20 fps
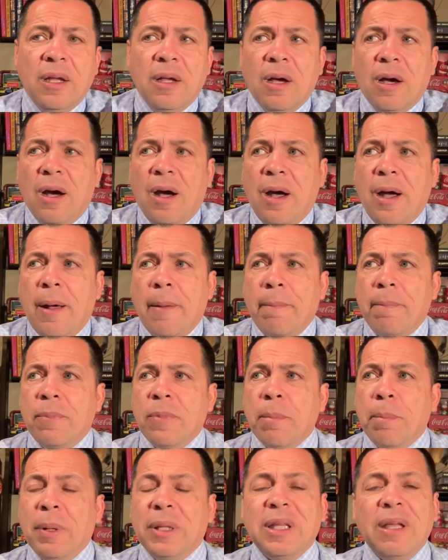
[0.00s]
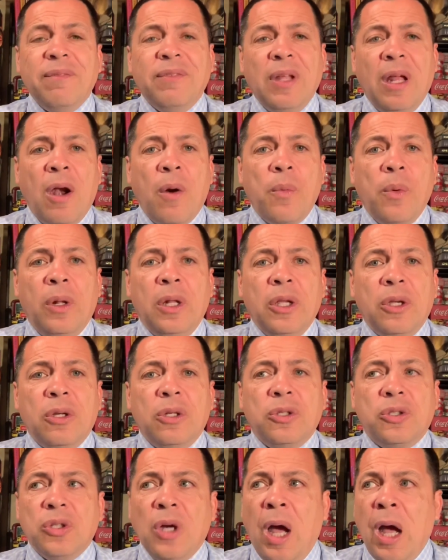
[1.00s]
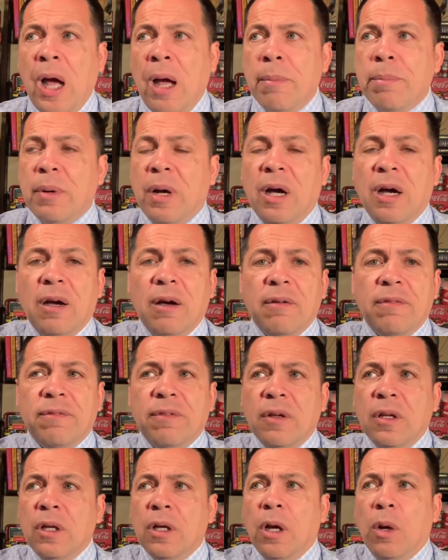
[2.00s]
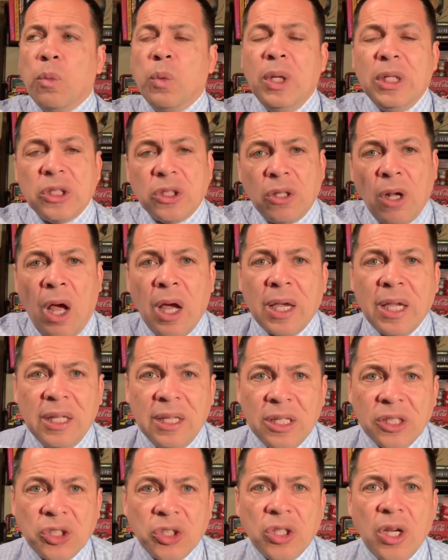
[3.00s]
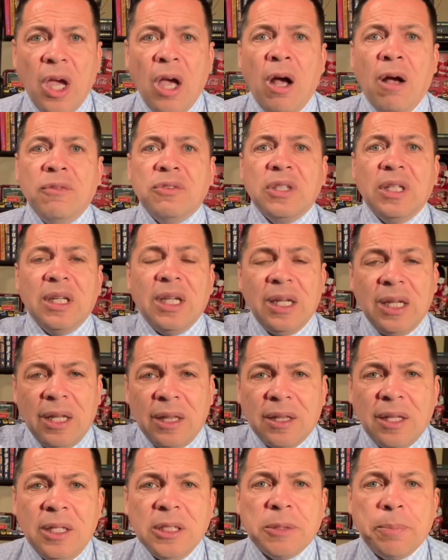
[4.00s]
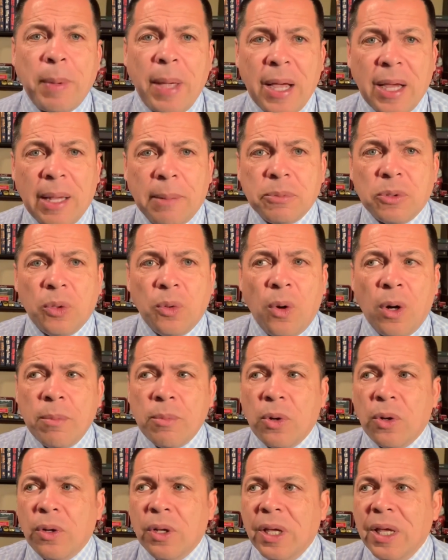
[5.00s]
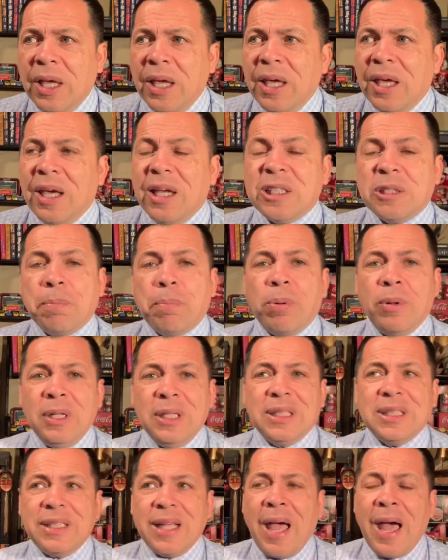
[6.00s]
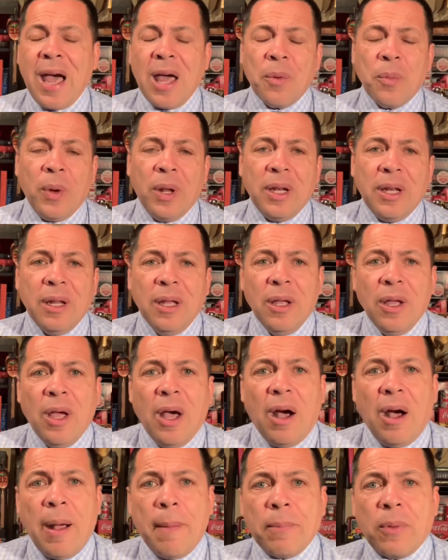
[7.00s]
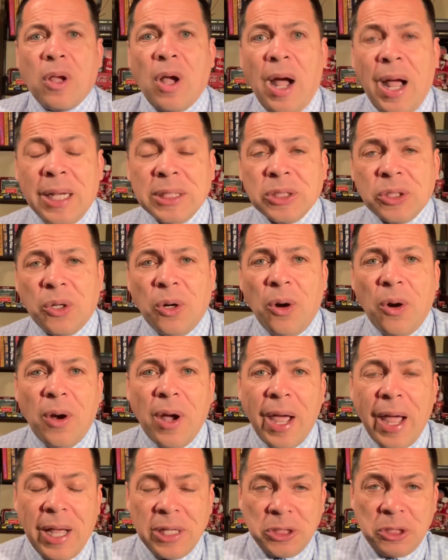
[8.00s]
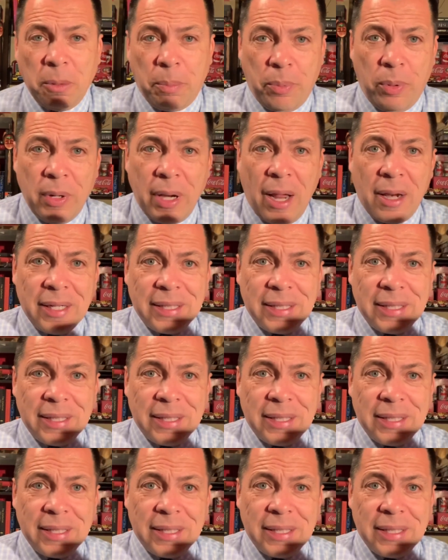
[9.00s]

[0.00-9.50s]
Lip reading: But they've done a really good job of restocking the shelves and getting things back up to normal. It's pretty sad when Costco has to put out a